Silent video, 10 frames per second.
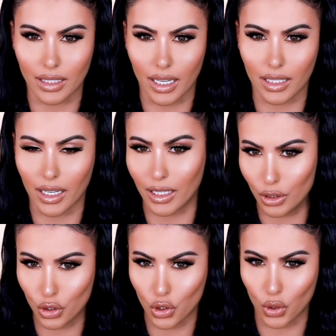get
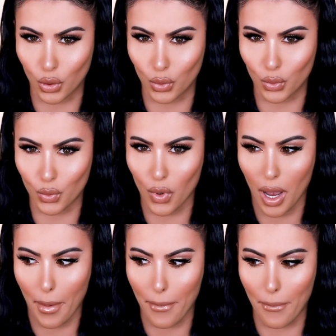into
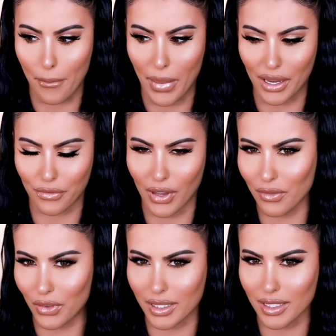my
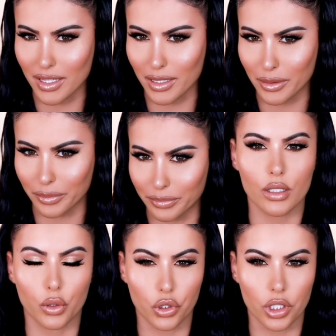favorites.
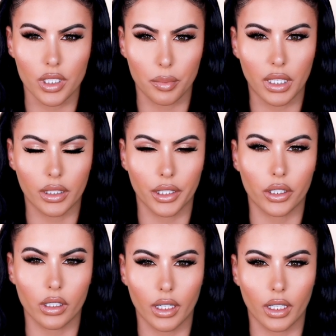So just to be
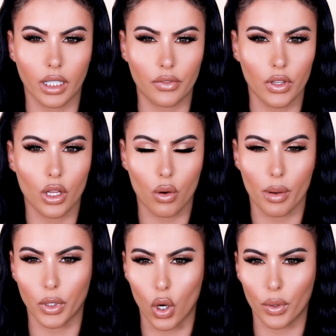clear, even though
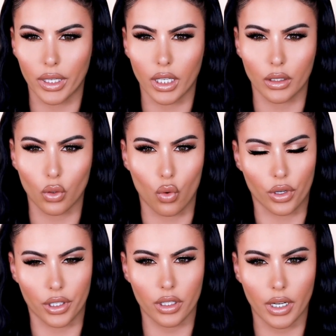I'm going in
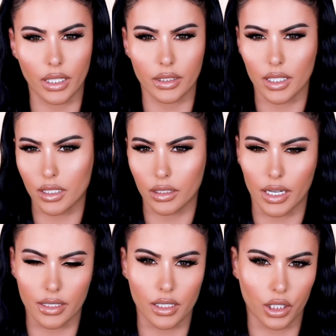order, it doesn't
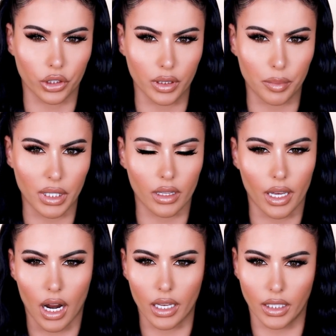necessarily mean
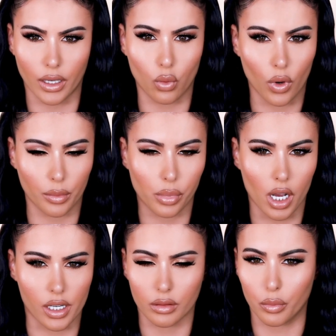that I like one
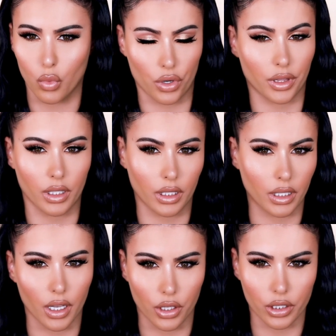product more than
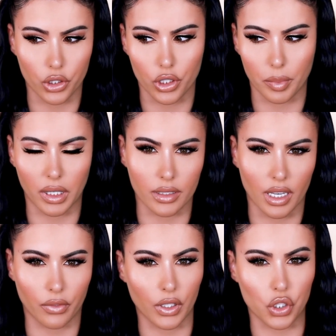the other just because
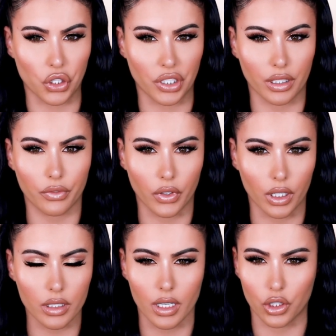I featured it
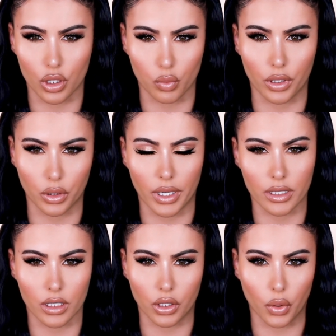first. I just want you
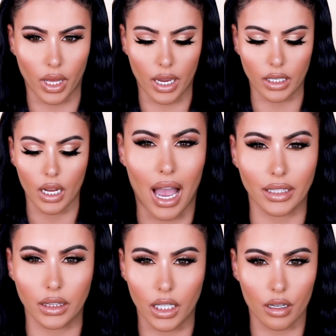guys to know that.
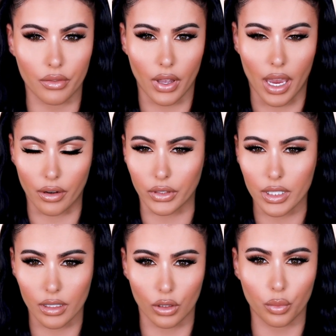I love every
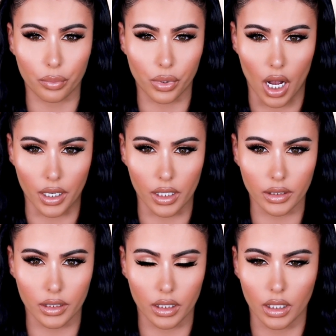single
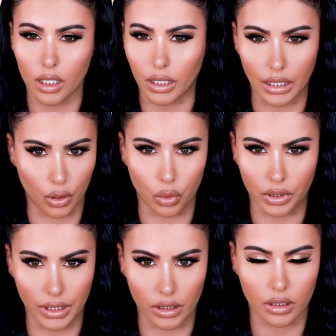product
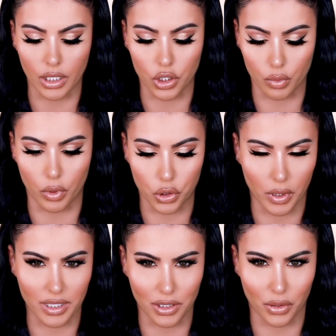equally. I just want you
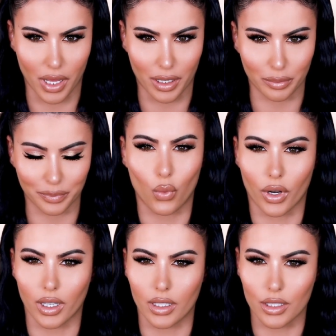guys to know that.
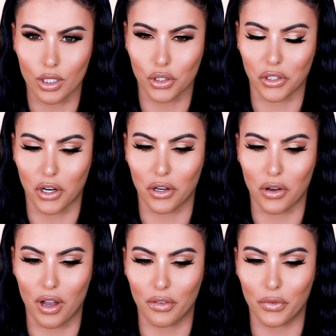We're gonna start
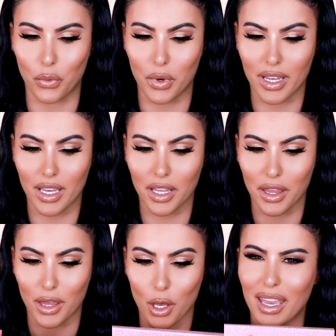off with,
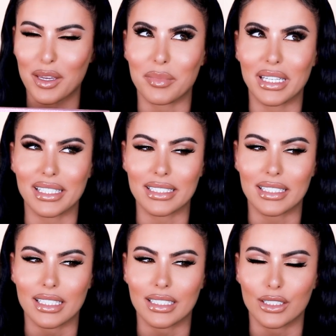I mean,
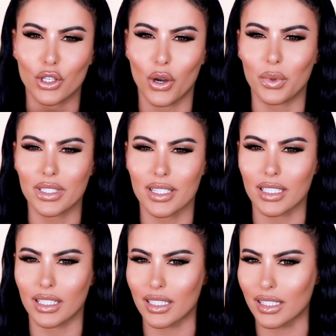did no one
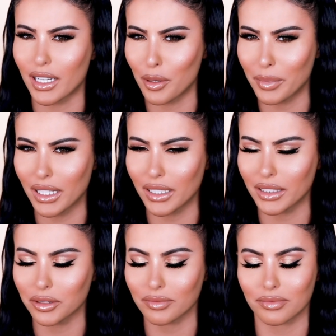see this
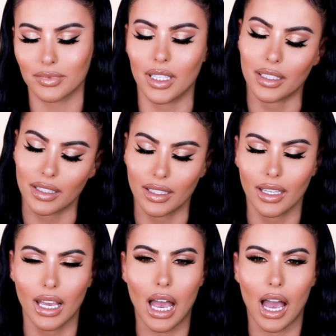coming?
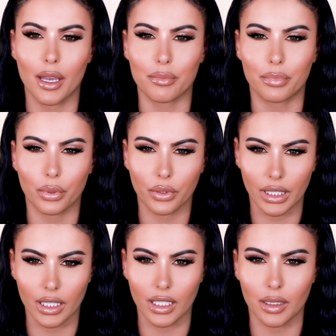I'm
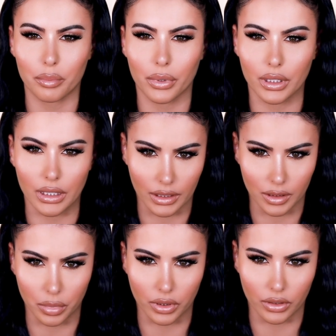pretty
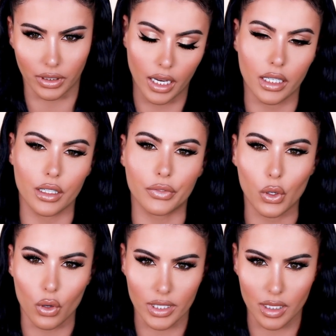predictable. And of
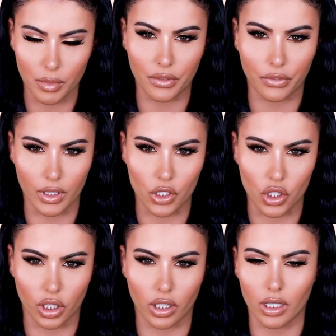course, I'm gonna
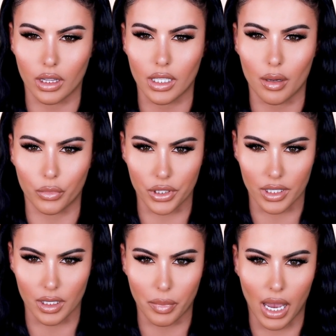feature the
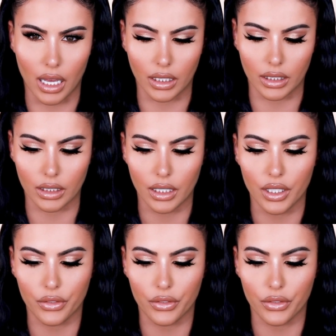Amrezy palette